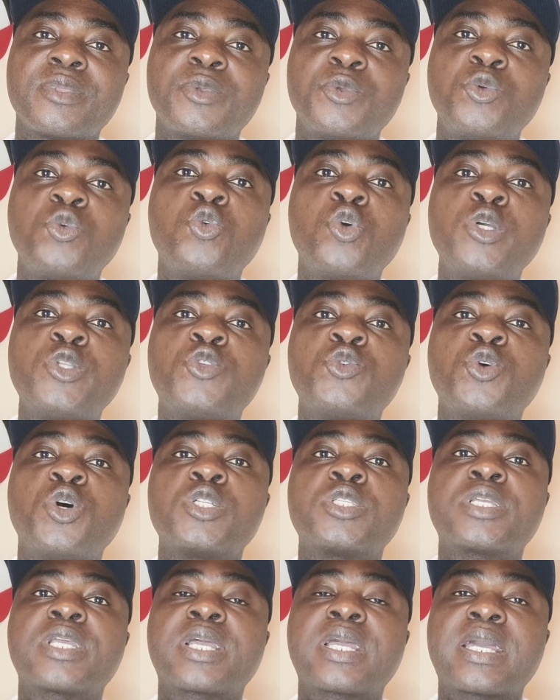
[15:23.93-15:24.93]
you're going to
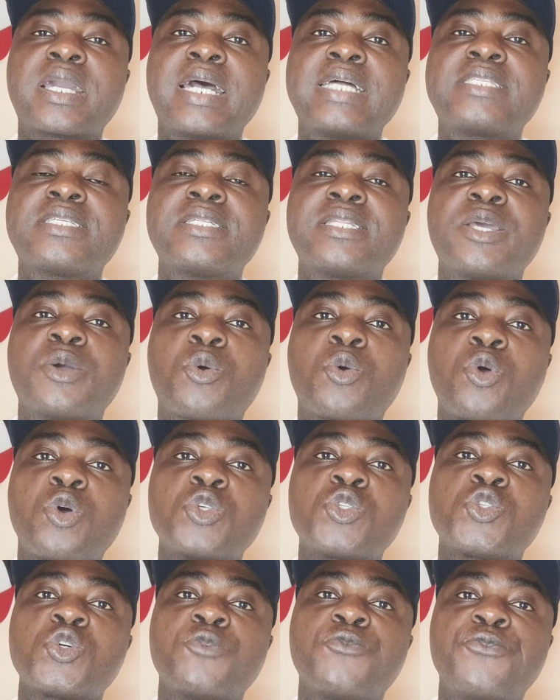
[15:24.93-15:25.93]
what? Cut the
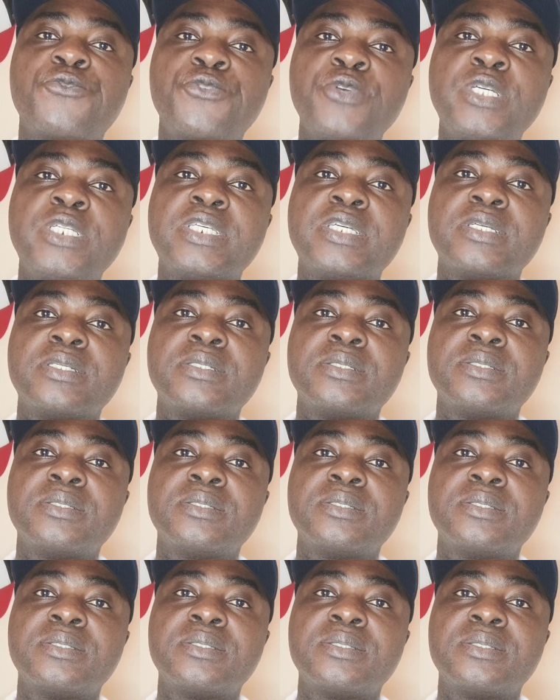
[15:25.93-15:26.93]
cost of feed
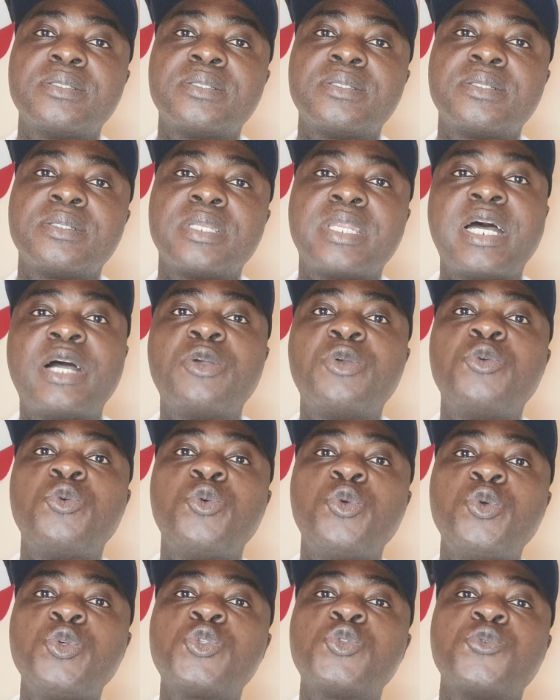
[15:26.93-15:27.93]
that you
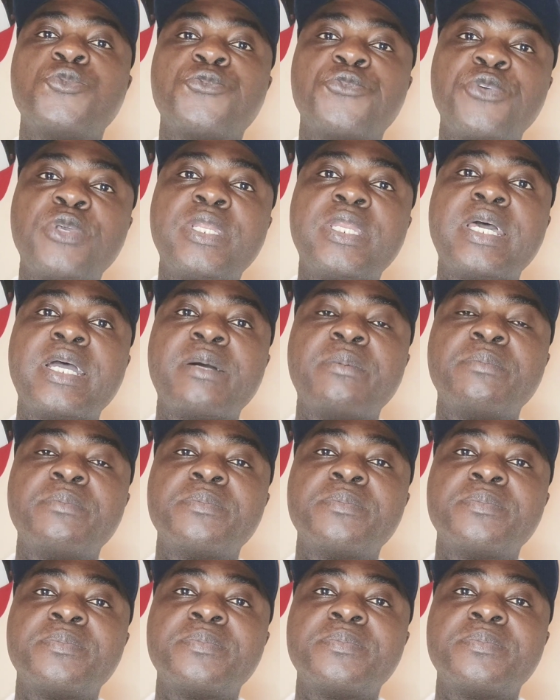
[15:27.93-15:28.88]
use to feed them,